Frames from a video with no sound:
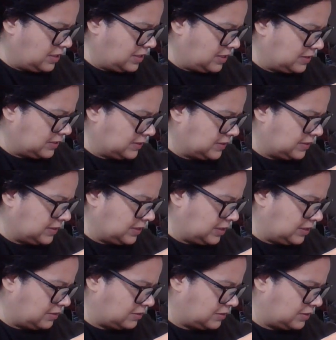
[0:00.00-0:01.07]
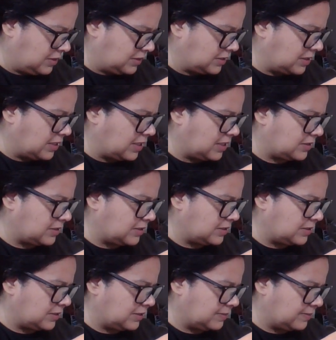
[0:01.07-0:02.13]
Can't see because these
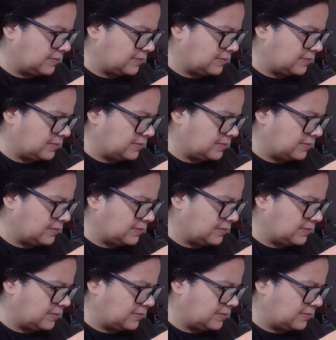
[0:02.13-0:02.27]
glasses.